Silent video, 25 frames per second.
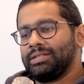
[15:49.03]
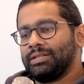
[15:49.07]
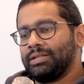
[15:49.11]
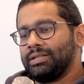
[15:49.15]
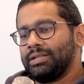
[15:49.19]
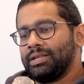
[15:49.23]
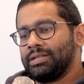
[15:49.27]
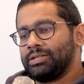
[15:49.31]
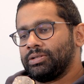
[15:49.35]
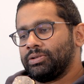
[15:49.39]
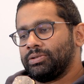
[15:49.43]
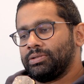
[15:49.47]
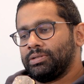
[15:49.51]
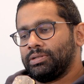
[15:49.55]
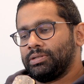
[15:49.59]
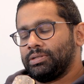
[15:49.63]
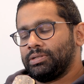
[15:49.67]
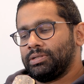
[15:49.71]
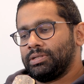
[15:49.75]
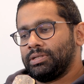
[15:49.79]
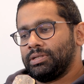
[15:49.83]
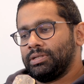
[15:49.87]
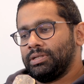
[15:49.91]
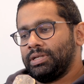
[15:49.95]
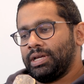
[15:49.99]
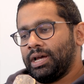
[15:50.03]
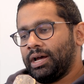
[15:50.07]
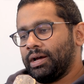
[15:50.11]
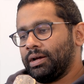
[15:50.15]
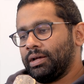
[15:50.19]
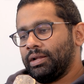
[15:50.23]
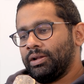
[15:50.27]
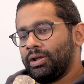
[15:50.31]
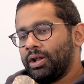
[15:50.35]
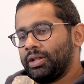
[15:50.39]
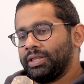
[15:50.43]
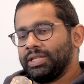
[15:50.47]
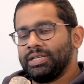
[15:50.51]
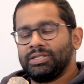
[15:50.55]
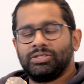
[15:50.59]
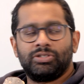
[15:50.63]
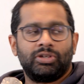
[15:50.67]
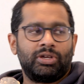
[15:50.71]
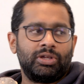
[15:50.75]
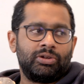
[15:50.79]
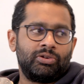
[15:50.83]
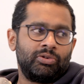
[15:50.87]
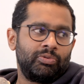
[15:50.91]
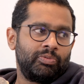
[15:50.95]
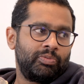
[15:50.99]
a lot of things you
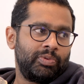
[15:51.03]
can do